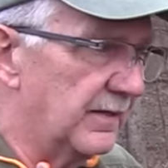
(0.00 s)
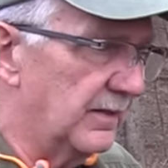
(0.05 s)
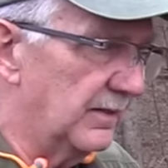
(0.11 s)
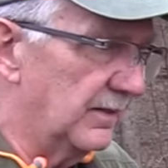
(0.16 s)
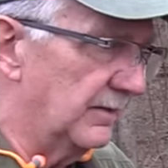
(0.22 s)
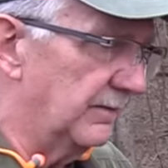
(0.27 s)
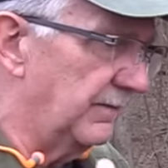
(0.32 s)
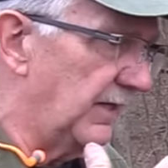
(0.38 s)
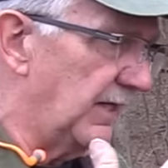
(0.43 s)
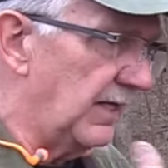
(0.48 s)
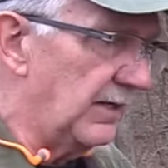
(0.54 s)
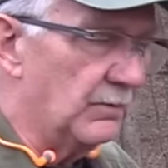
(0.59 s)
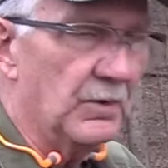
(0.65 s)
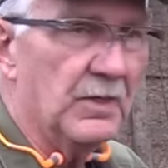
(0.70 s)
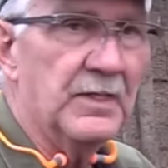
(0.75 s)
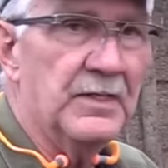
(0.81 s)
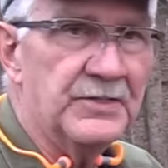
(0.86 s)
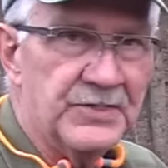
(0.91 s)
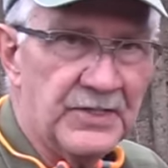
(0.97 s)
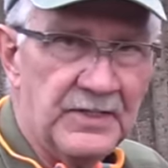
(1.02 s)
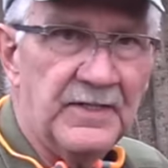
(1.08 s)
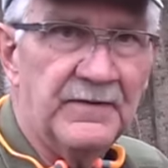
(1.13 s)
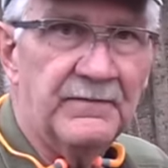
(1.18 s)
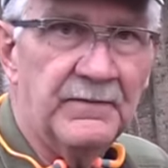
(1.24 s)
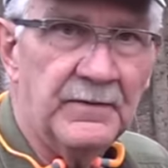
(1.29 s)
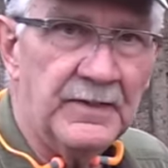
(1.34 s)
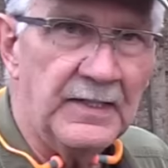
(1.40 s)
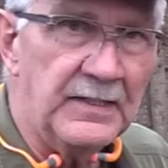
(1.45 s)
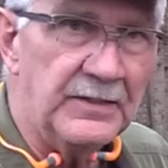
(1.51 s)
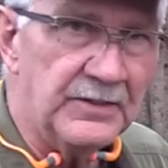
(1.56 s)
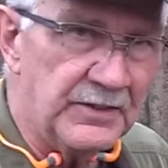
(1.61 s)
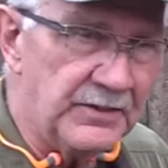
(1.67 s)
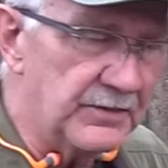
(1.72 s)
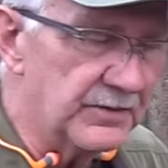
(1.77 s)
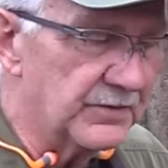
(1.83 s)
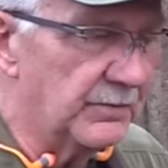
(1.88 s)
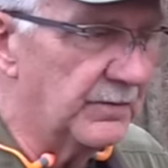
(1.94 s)
the E1s and different
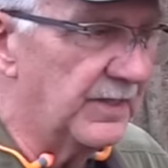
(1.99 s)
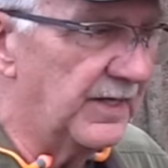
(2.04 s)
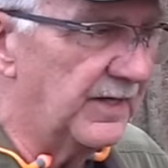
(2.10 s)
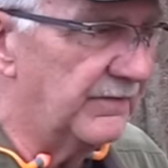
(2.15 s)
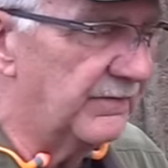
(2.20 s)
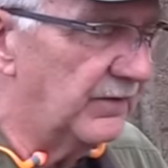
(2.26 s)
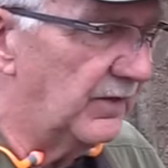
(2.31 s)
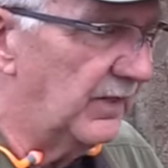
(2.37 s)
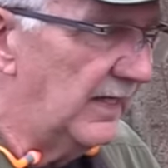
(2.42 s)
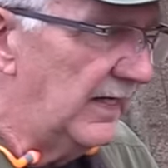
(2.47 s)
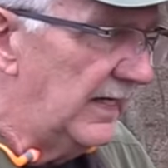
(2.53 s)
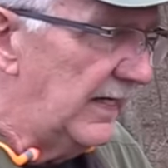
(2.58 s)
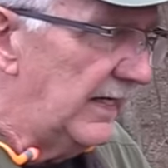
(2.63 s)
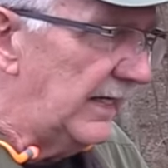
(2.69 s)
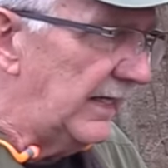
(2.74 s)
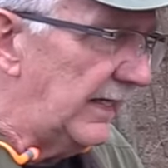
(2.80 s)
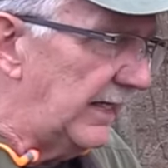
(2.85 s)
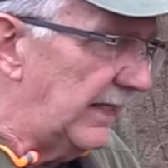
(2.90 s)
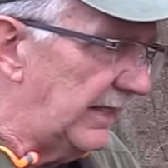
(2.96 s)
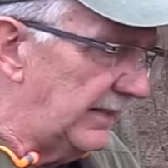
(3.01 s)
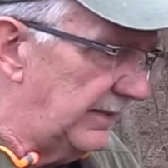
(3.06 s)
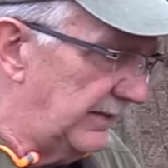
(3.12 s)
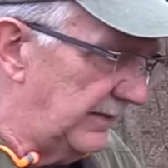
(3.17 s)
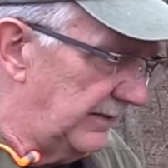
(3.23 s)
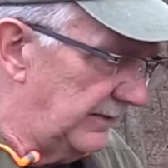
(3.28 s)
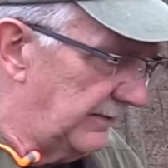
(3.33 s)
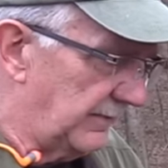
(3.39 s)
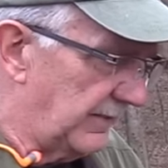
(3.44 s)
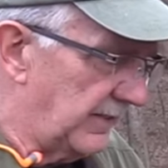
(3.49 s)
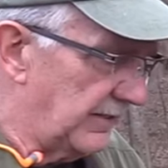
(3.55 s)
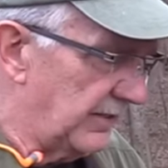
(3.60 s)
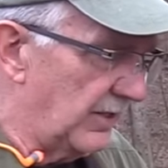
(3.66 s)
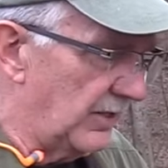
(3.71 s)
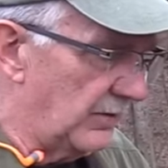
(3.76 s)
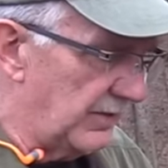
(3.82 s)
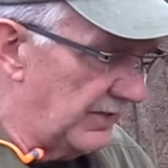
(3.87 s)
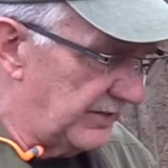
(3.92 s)
E2s or whatever, and can
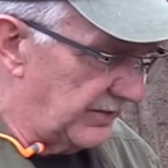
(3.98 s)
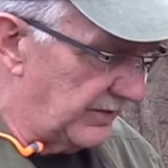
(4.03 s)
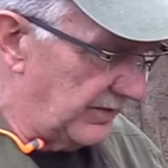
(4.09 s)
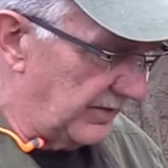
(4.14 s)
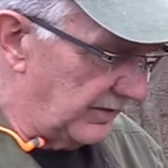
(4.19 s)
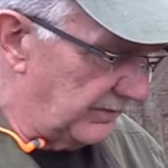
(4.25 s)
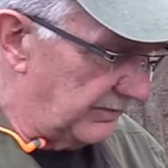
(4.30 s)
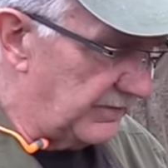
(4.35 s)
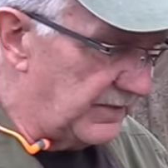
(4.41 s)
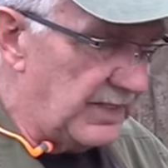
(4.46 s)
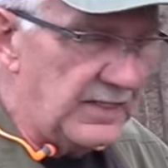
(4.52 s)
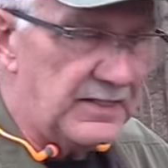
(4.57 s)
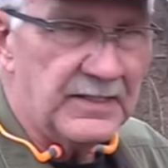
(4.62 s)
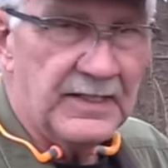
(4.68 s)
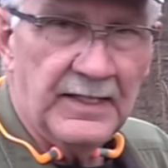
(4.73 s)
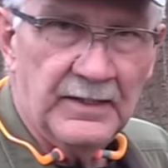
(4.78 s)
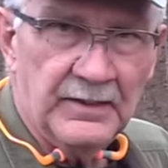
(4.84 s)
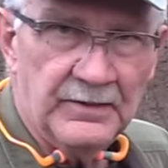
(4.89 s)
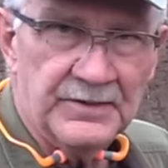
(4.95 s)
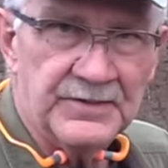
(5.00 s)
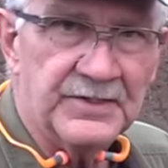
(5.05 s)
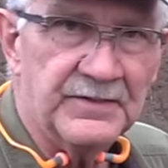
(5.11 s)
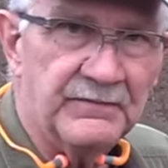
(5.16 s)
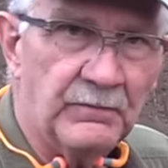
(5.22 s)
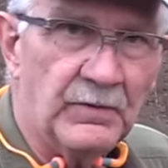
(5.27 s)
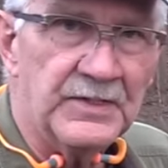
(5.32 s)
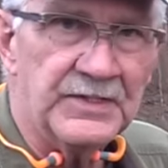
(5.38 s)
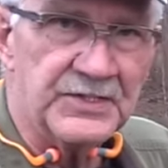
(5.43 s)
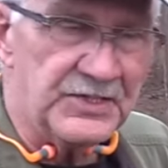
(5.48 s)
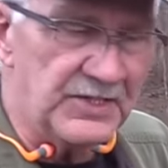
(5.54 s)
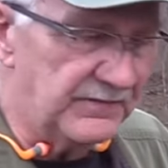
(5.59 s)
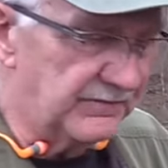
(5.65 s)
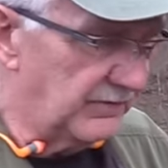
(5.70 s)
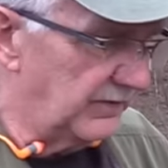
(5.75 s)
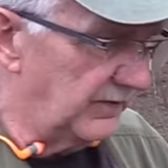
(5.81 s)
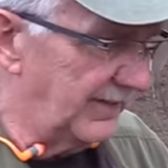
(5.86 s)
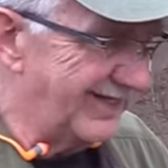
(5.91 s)
go into the details of what's
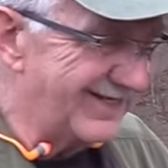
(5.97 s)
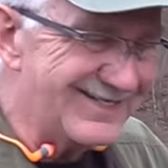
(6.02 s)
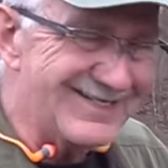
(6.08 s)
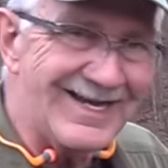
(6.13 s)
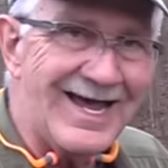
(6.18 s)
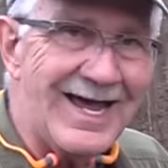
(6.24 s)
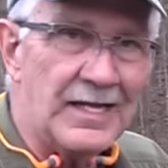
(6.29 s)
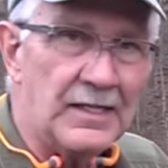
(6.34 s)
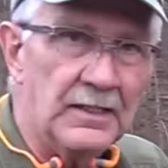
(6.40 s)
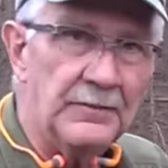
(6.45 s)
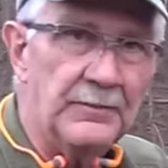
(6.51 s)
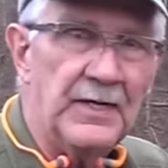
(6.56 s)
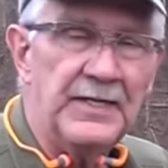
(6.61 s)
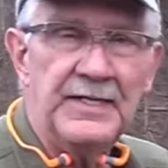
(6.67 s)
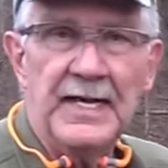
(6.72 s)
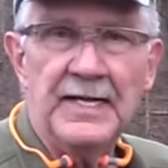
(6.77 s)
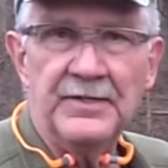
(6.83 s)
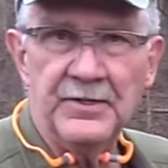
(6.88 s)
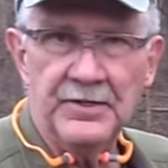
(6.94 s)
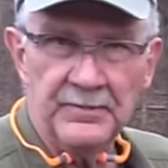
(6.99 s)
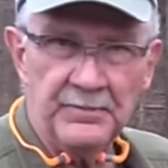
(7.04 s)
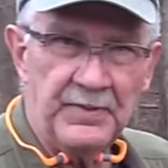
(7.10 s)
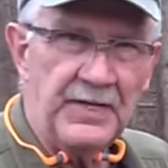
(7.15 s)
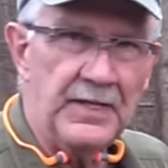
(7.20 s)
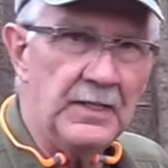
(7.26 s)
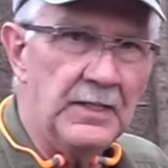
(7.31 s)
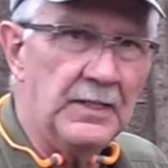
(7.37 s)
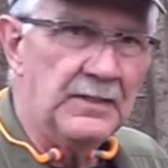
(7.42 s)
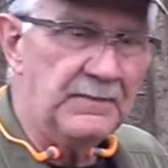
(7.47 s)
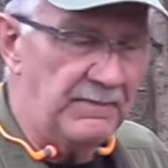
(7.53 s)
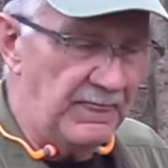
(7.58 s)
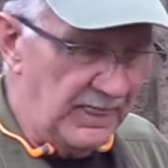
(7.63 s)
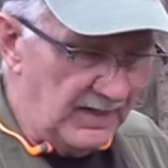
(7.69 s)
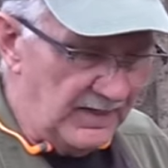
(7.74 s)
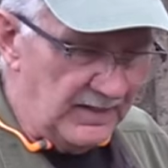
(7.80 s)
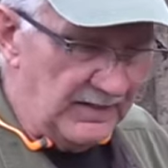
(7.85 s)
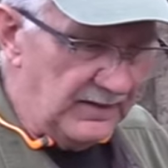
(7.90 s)
different exactly, right down to the pin.
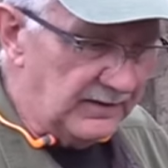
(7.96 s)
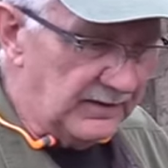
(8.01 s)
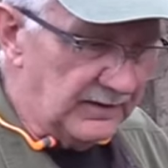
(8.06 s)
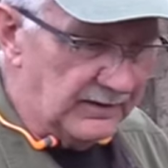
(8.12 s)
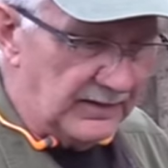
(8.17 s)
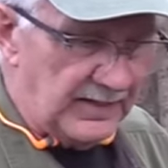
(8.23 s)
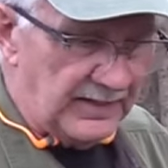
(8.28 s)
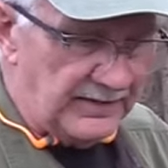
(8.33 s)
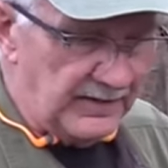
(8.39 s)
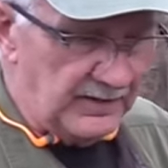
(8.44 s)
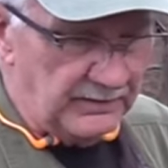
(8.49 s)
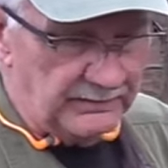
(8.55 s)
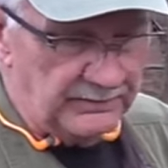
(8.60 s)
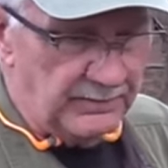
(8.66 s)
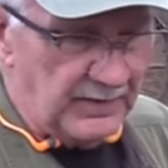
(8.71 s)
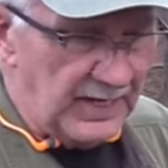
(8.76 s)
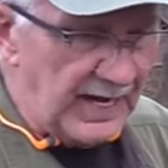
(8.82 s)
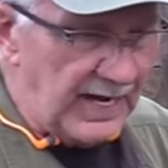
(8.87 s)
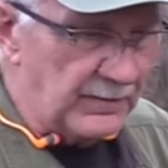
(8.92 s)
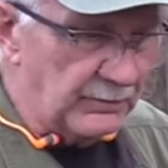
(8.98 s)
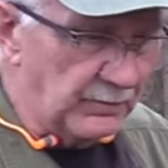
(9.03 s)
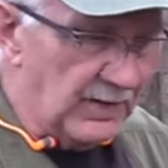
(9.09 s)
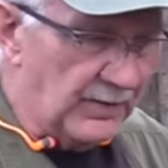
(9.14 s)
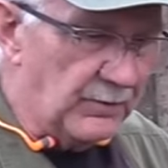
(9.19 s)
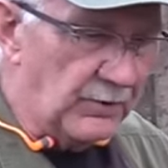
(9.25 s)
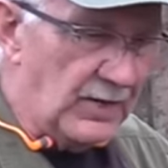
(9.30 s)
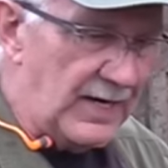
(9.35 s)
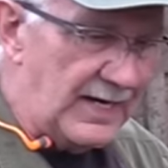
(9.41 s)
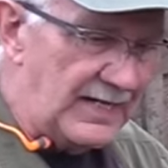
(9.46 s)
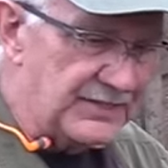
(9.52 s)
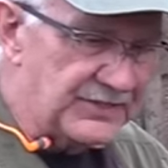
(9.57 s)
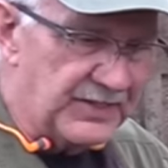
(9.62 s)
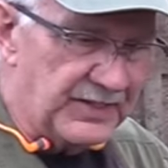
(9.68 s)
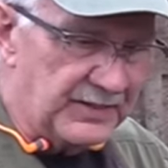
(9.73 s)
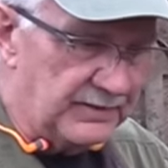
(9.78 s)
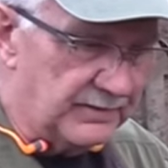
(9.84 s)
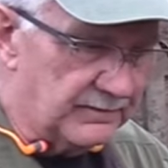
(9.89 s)
you know, how they began
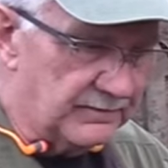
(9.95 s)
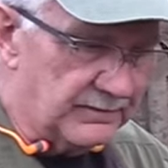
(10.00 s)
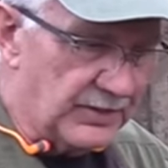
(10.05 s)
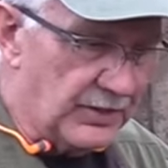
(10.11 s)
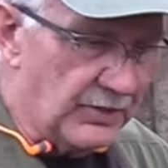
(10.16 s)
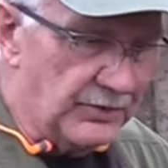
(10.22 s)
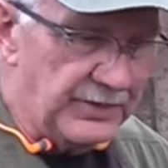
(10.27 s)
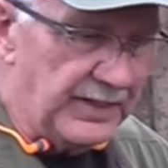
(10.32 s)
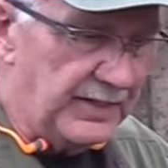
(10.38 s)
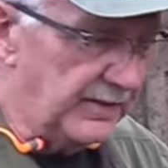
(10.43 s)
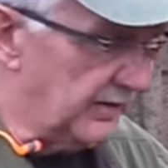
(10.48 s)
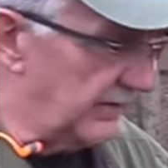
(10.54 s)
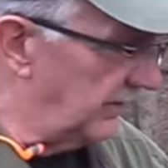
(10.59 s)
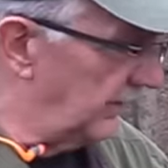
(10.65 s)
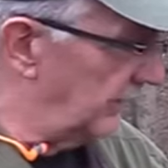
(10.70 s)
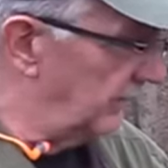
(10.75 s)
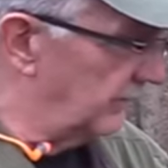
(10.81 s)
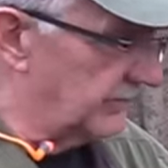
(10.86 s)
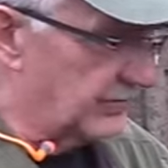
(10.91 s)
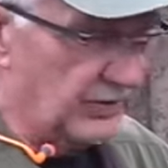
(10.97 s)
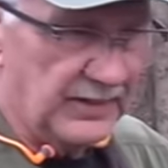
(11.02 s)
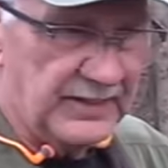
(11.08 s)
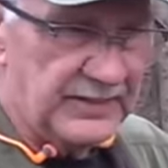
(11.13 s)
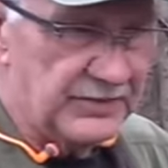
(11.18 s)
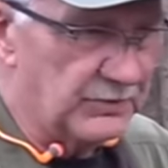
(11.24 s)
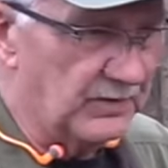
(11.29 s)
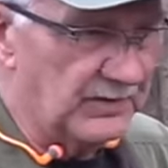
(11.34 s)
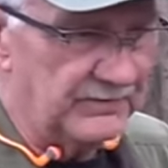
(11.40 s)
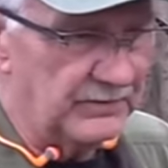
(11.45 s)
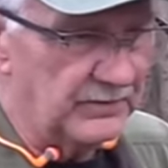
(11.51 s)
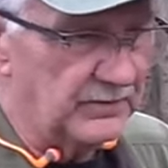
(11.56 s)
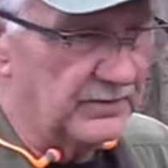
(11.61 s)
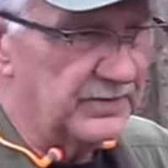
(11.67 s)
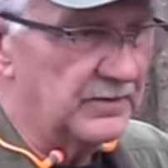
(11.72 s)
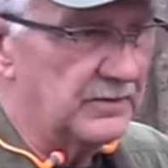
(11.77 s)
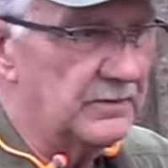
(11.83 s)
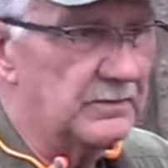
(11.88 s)
rubberizing, coating the sling
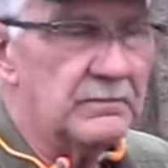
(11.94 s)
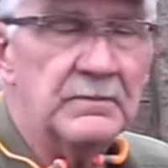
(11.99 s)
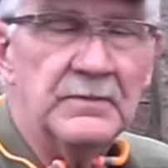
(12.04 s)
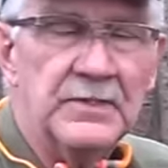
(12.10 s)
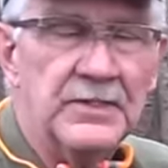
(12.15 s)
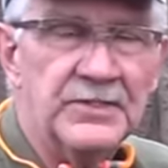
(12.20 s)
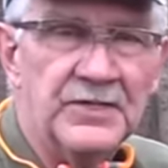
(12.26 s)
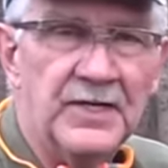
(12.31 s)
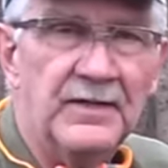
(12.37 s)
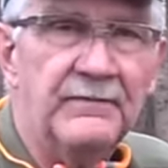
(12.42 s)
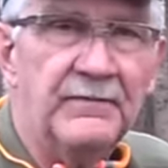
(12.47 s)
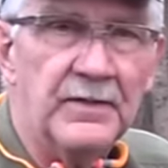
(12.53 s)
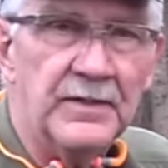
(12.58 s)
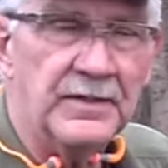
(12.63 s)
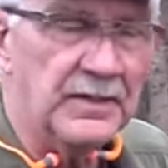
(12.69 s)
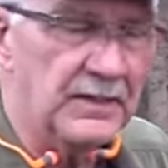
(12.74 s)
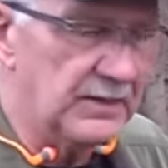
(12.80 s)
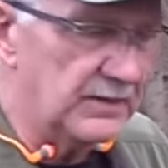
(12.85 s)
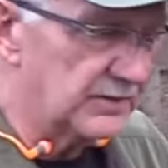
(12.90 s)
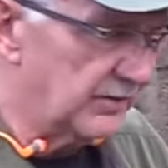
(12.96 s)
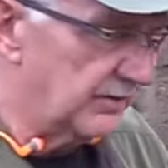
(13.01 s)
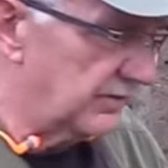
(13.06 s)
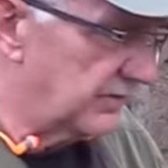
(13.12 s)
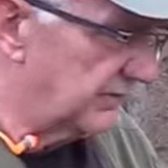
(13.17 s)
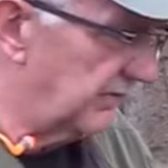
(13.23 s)
swivels and just everything. So it's